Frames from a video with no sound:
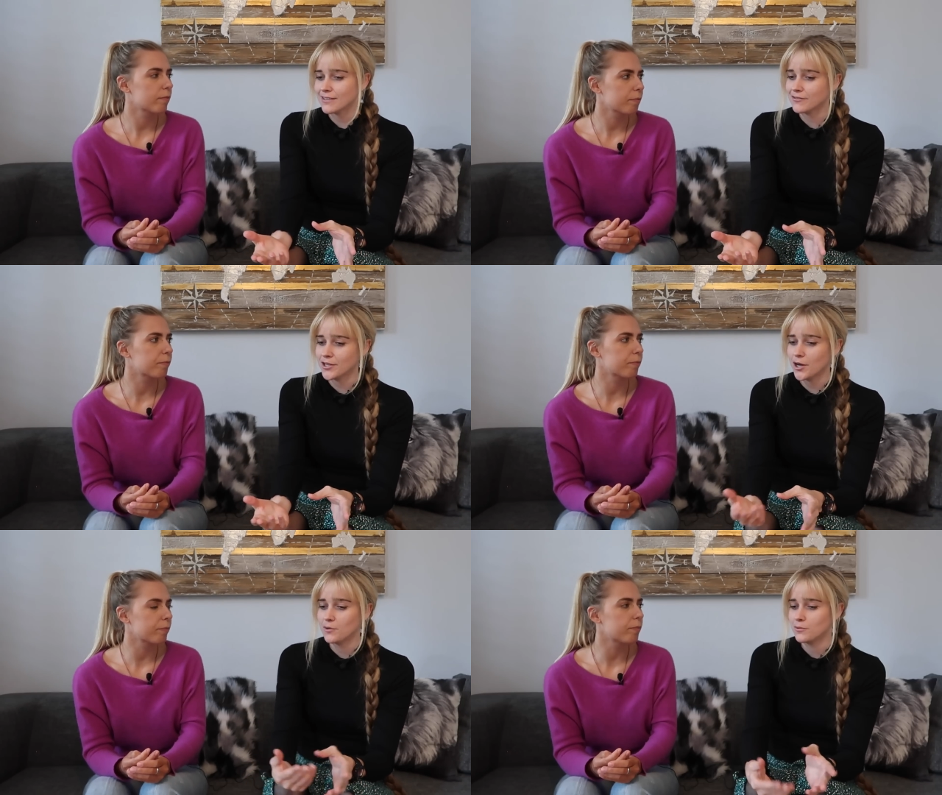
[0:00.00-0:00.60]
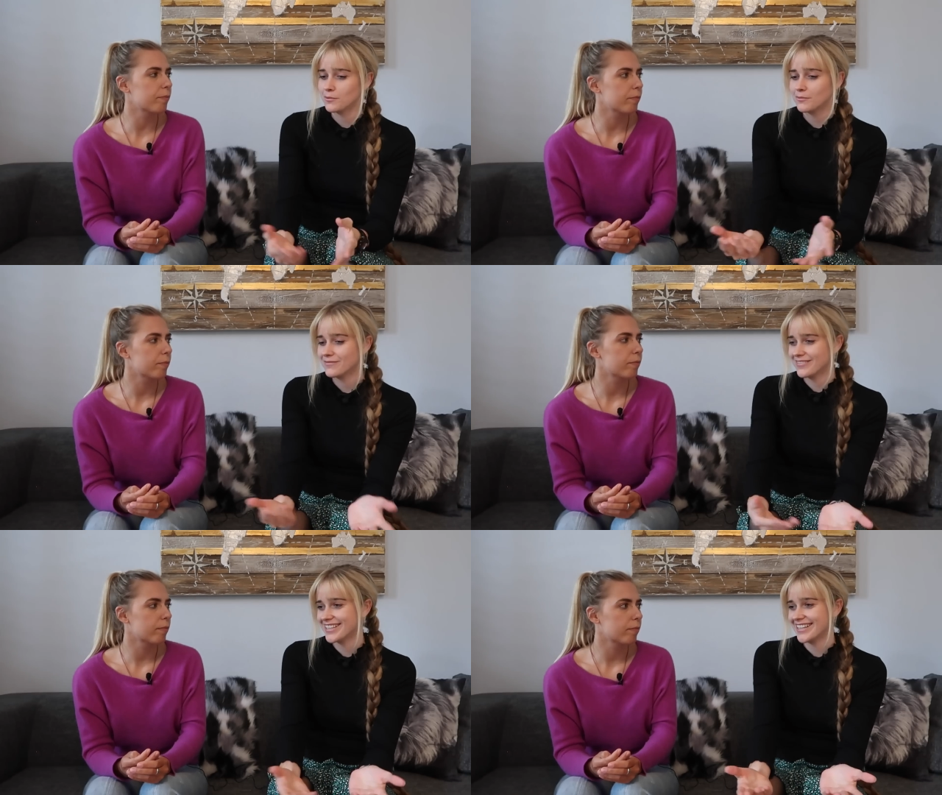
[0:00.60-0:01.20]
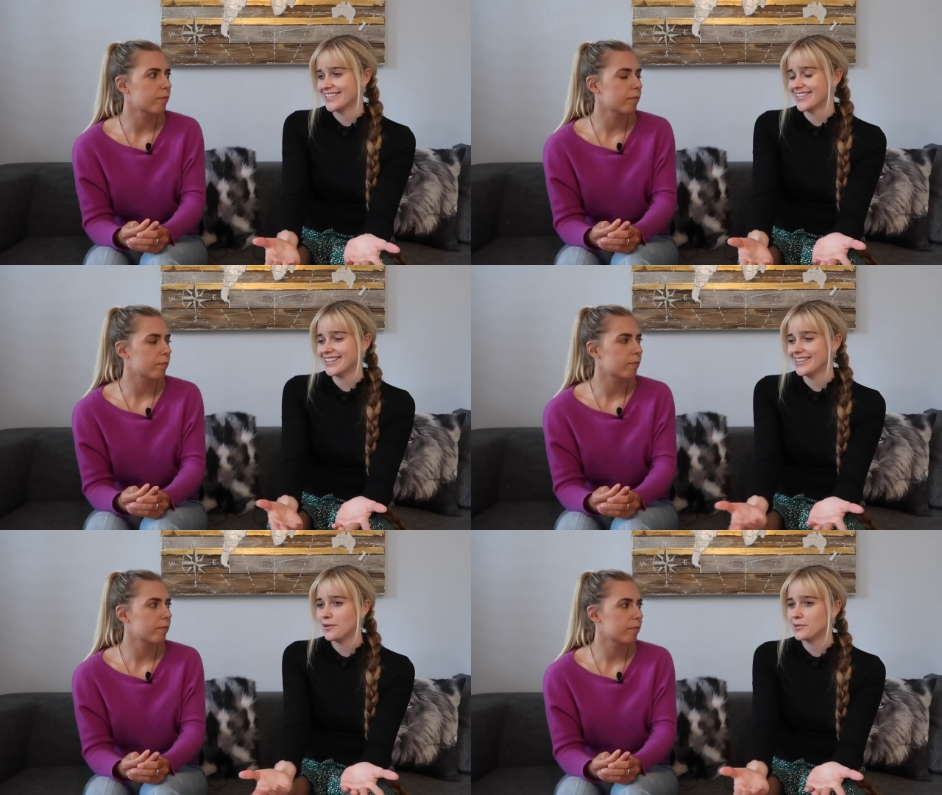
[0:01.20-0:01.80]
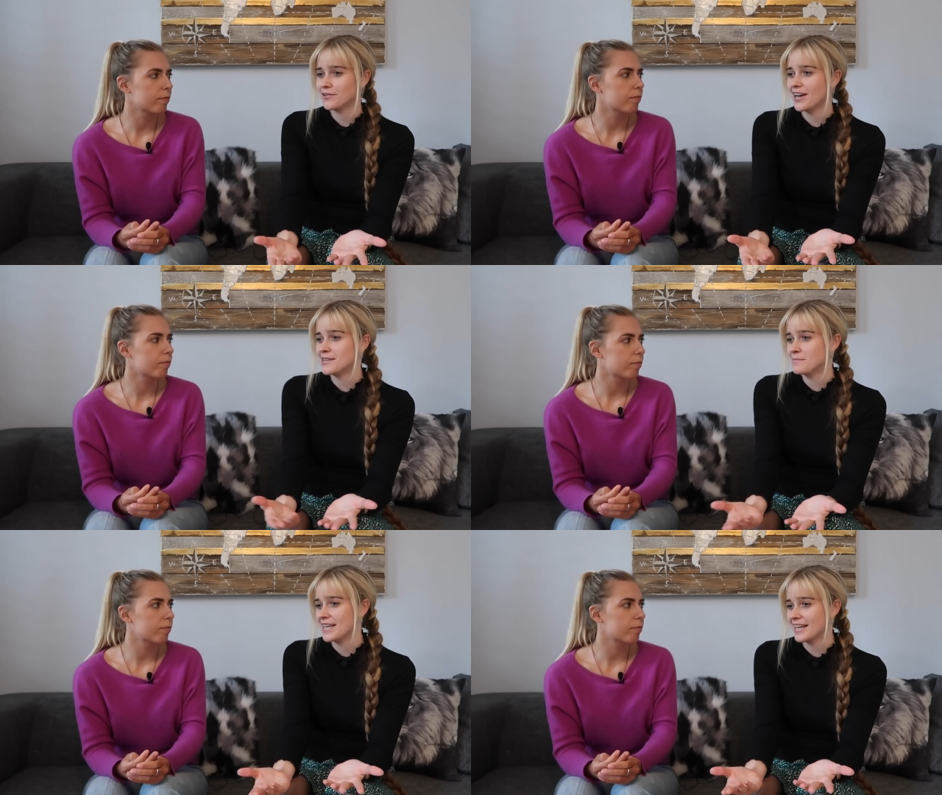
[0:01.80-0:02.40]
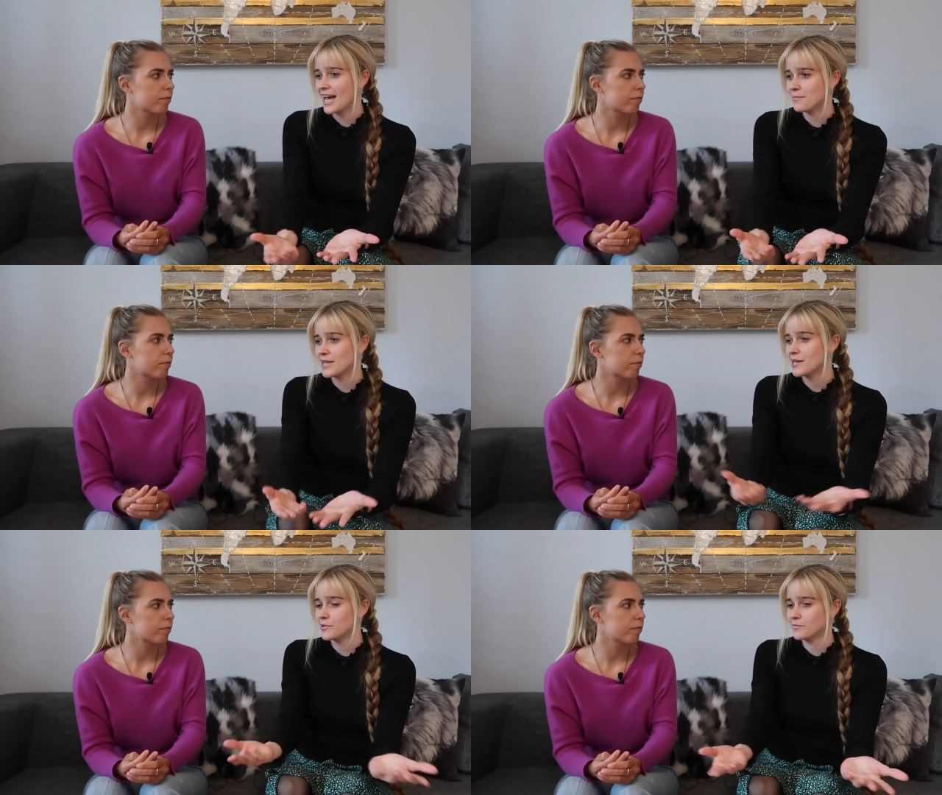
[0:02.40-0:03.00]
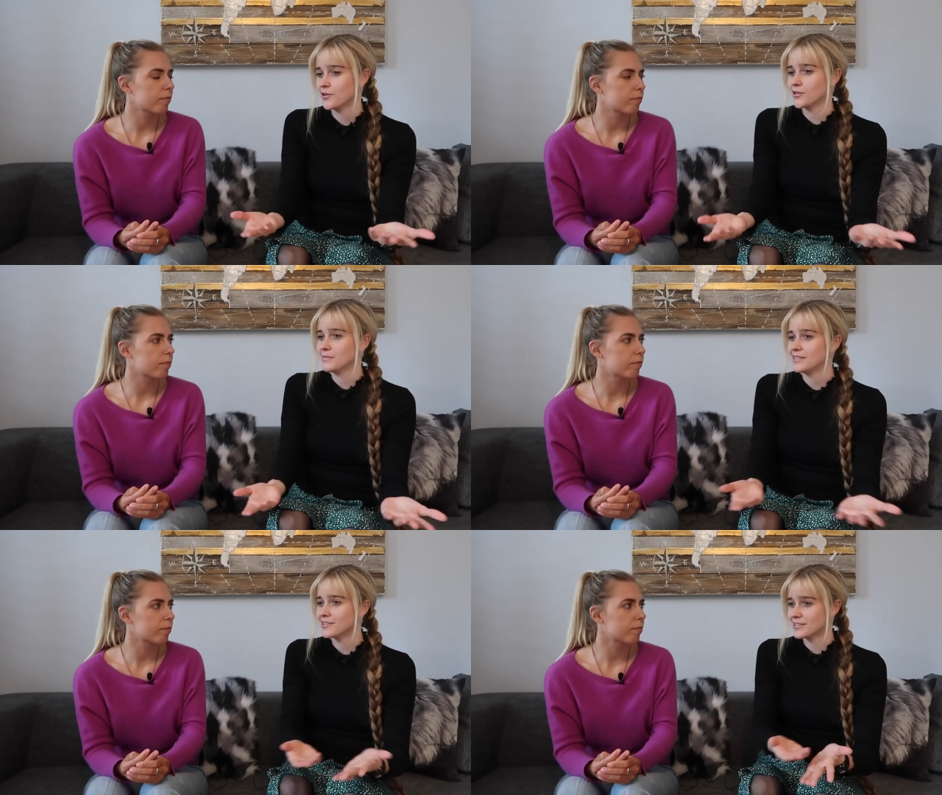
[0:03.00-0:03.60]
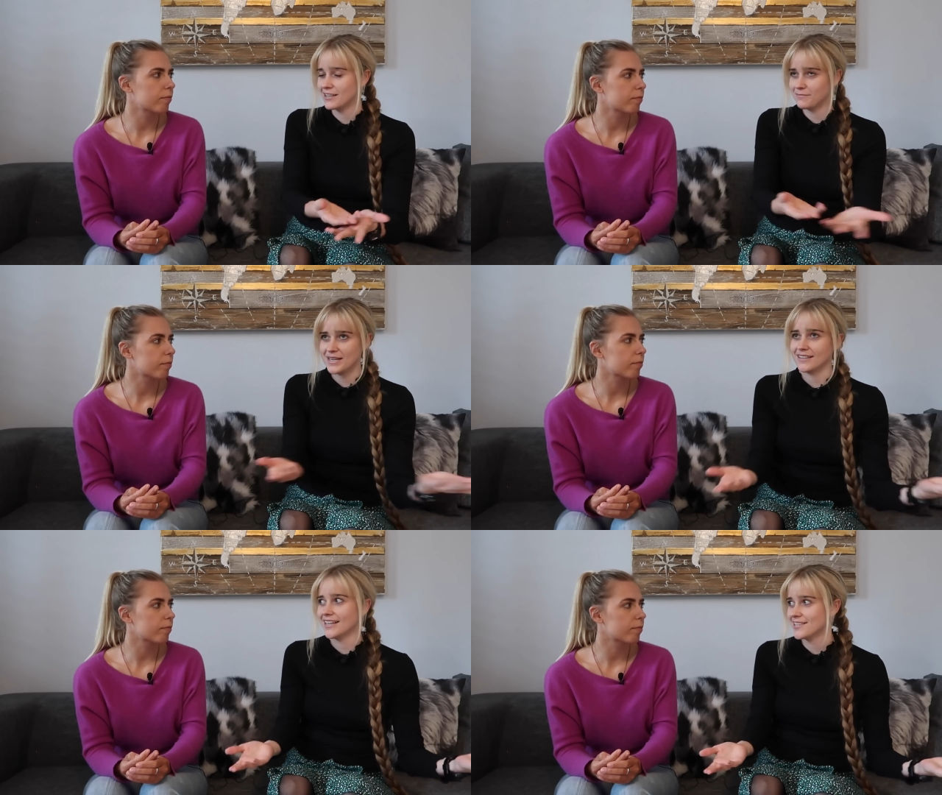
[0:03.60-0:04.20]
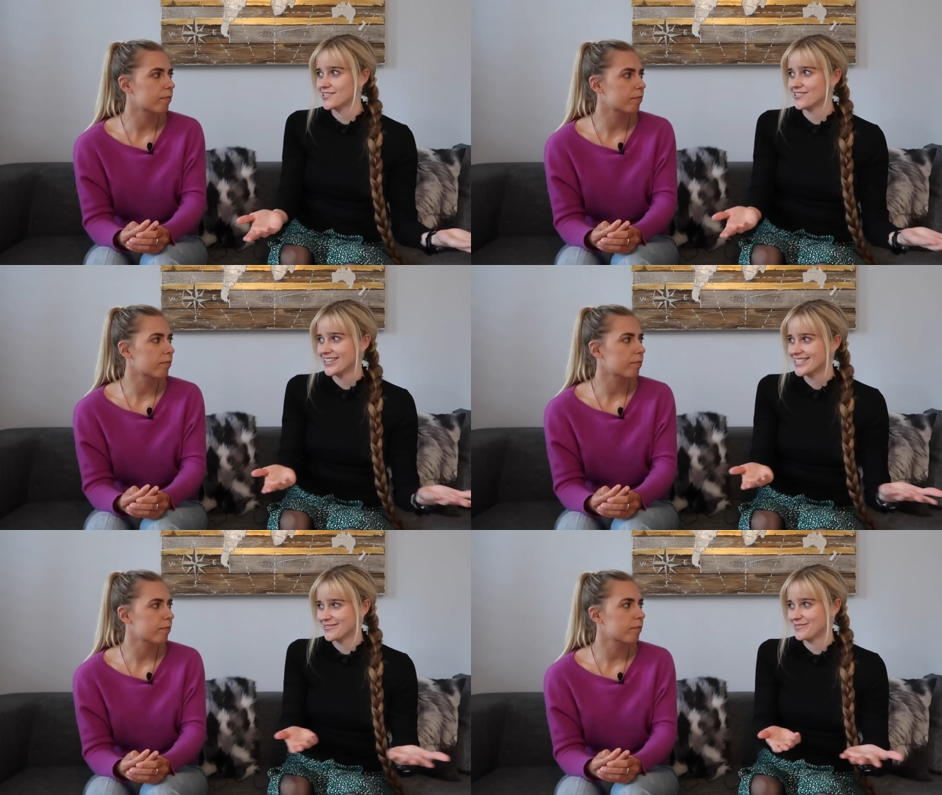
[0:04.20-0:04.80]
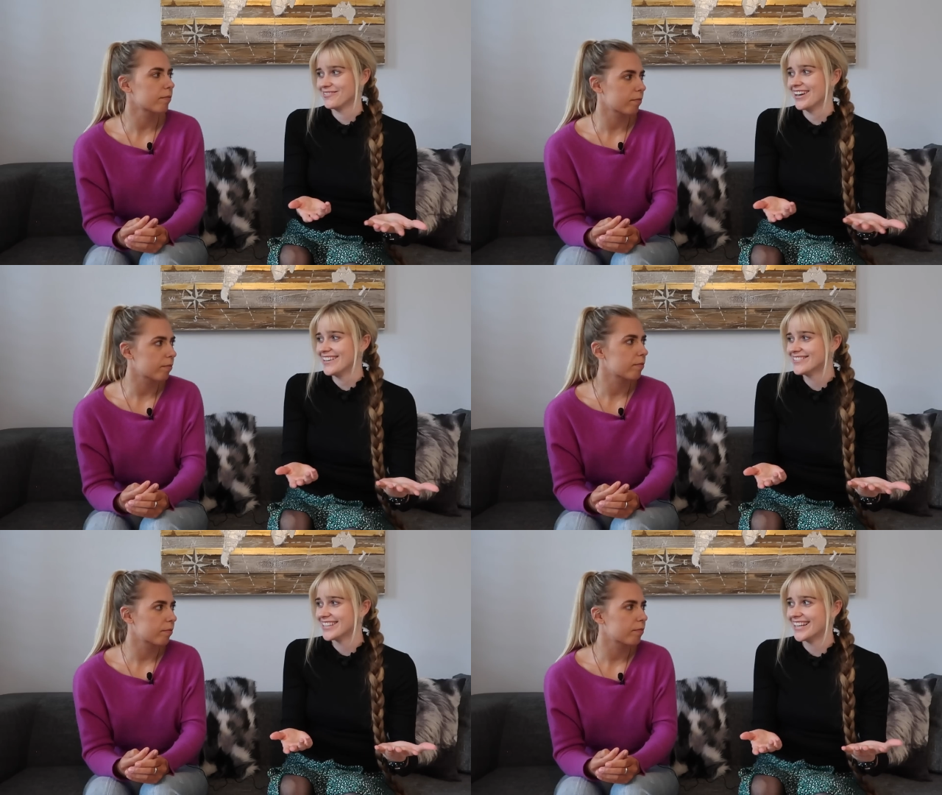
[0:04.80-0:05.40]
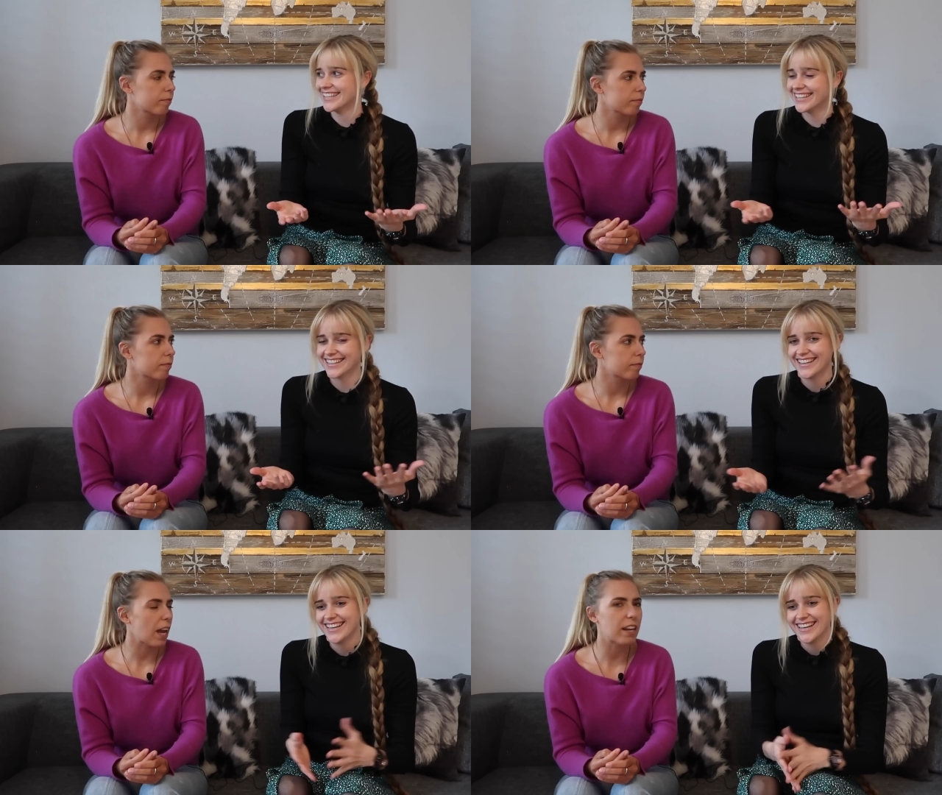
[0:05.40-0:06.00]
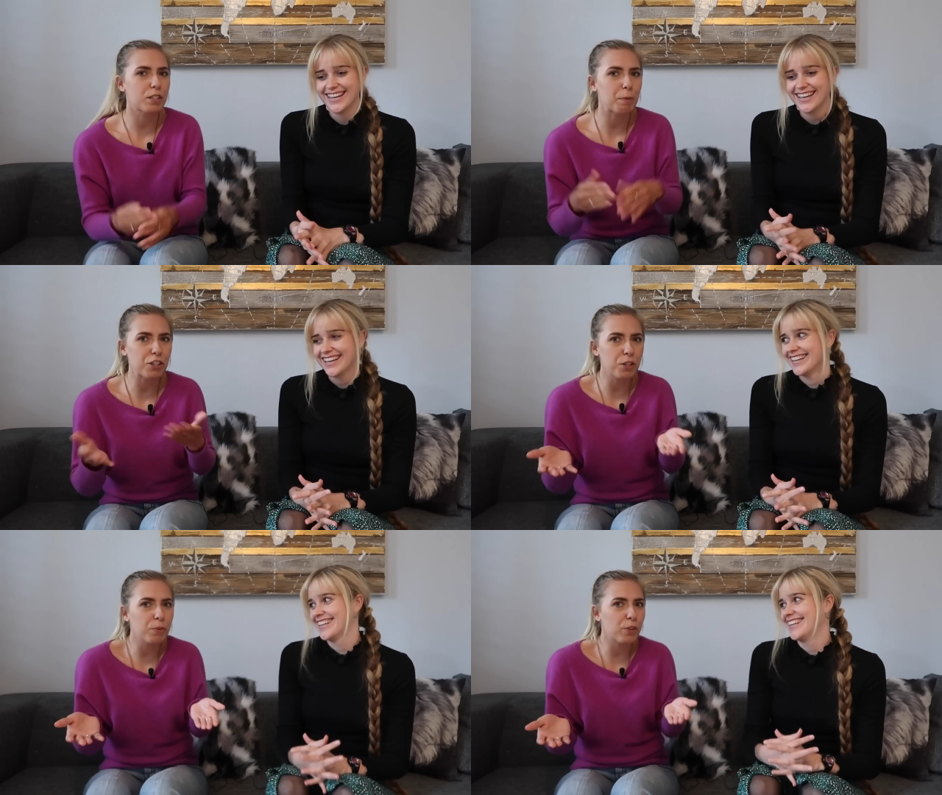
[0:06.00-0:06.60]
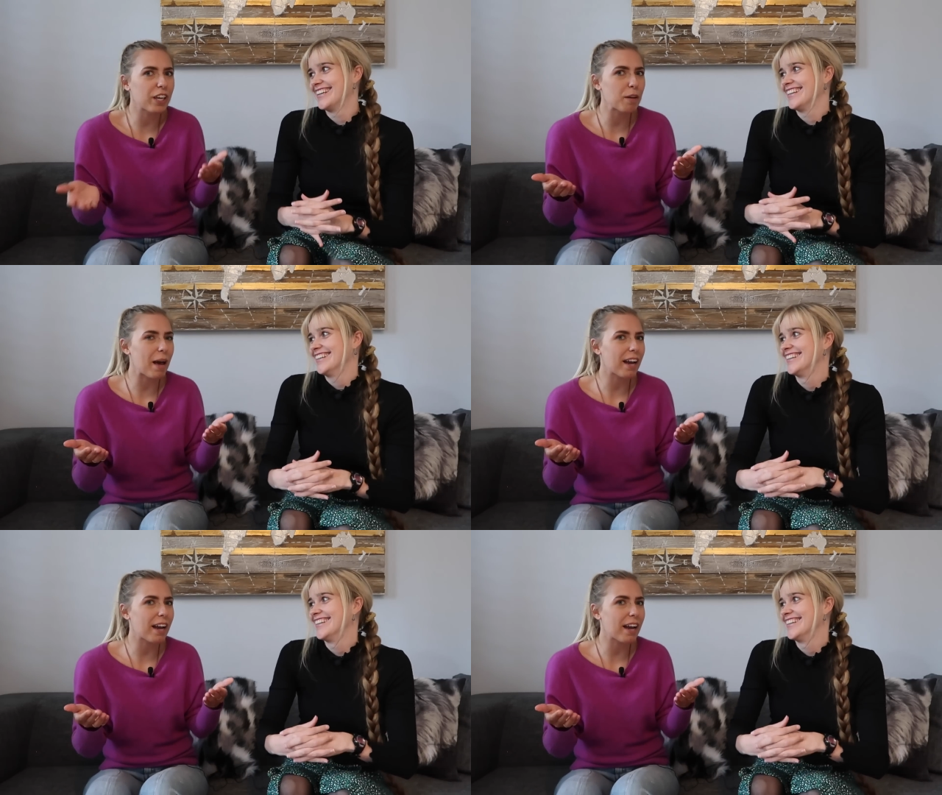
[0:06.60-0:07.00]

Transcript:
Speaker 1: even mm-hmm. though getting a lower grade and being happier would probably just have been less stress all around like
Speaker 2: and especially looking